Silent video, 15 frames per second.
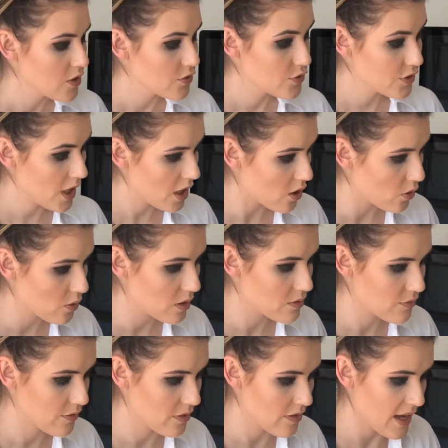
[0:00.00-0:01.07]
So
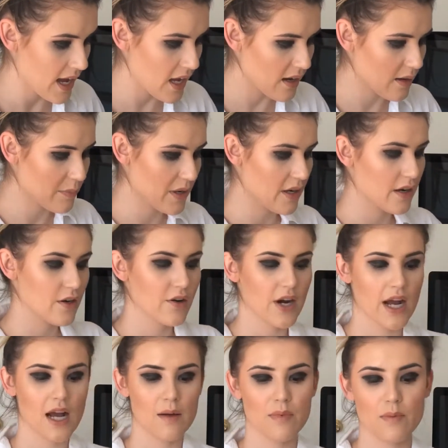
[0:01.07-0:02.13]
for that, I'm gonna
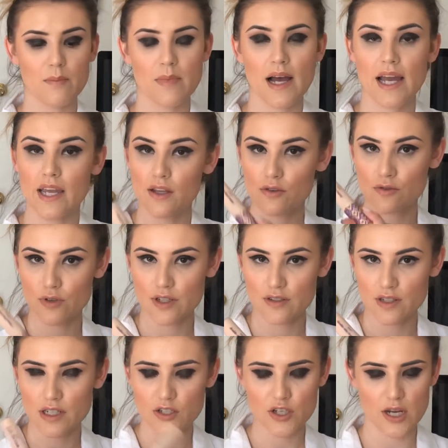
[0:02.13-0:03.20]
grab my
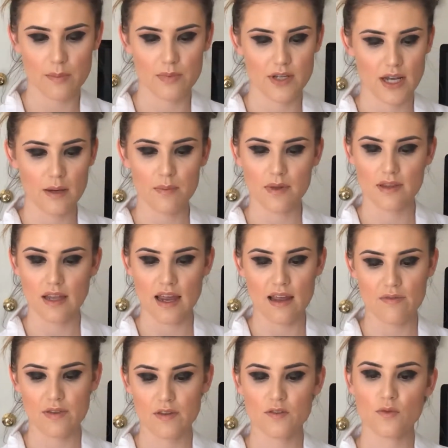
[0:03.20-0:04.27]
trusty Shape Tape, and I
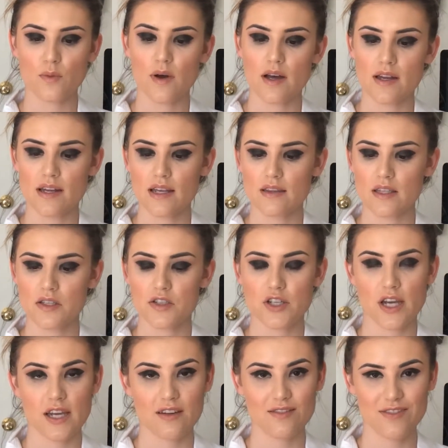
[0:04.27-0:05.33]
have this one in the
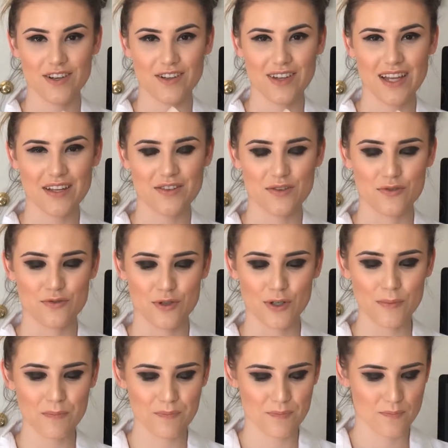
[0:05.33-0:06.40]
shade Fairlight
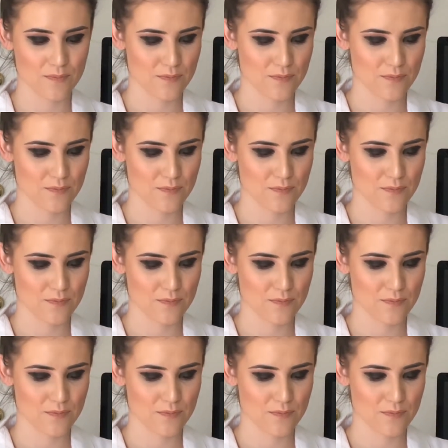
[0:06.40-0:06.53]
Neutral.